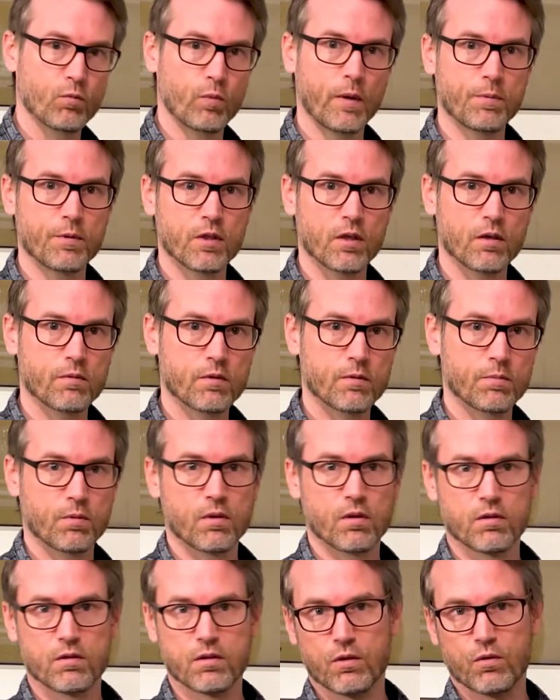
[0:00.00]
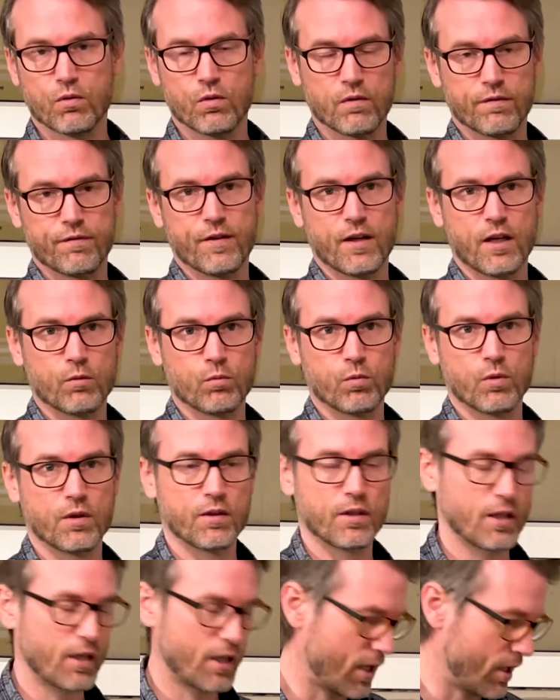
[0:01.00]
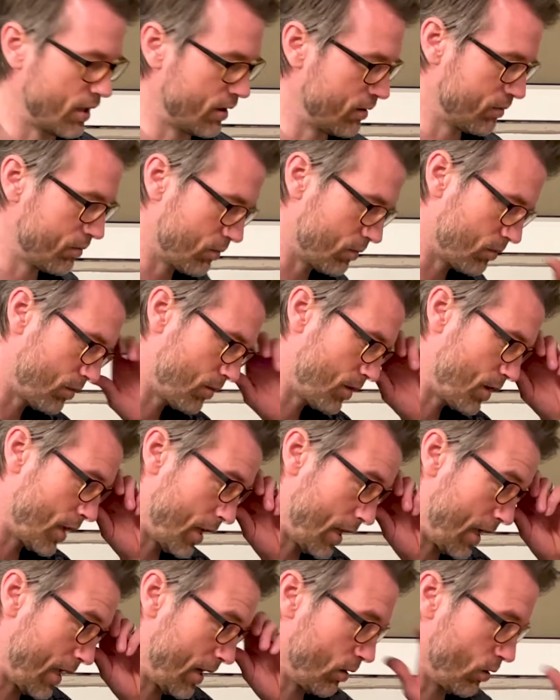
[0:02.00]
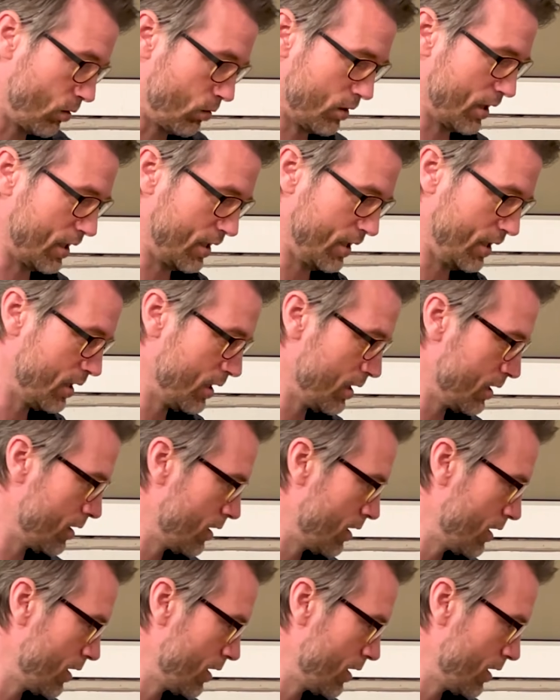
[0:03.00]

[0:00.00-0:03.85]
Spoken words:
web shops because I couldn't find one that had all I needed.